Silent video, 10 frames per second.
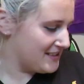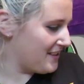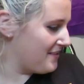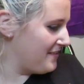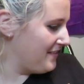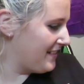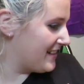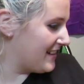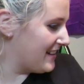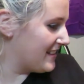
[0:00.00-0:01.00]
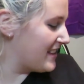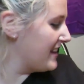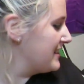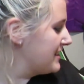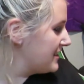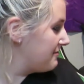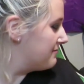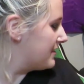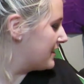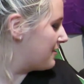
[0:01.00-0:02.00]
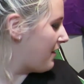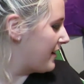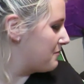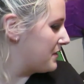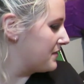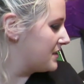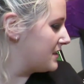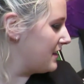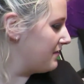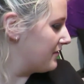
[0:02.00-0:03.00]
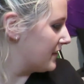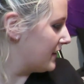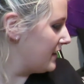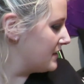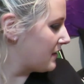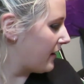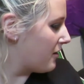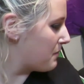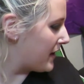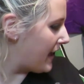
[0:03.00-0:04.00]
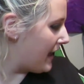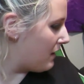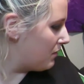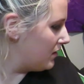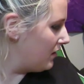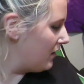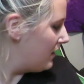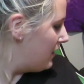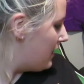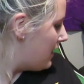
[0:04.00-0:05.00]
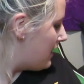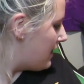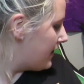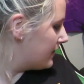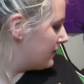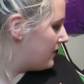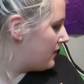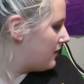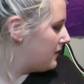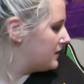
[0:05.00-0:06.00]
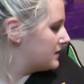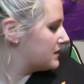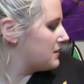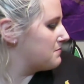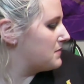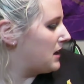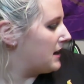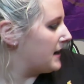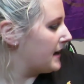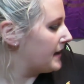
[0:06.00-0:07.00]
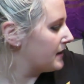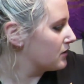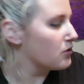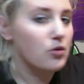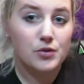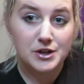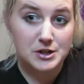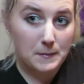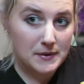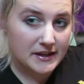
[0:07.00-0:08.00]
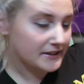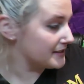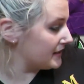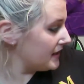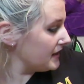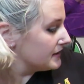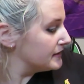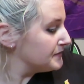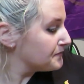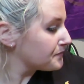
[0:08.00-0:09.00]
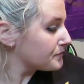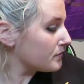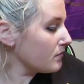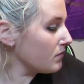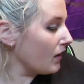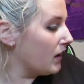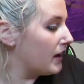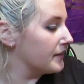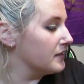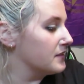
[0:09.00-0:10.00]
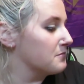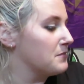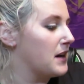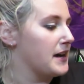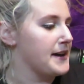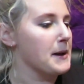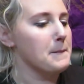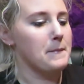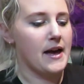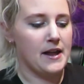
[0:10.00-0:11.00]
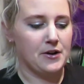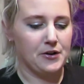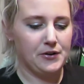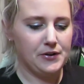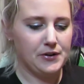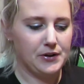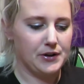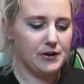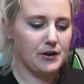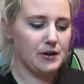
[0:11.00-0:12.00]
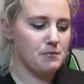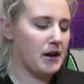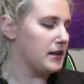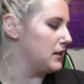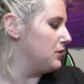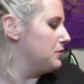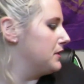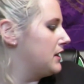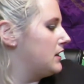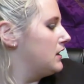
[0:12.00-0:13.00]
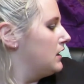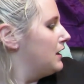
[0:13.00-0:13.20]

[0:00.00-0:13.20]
so that's actually quite a bit of stuff really. So I got my owl, I got my Cornish pixie, I got my banner, my Luna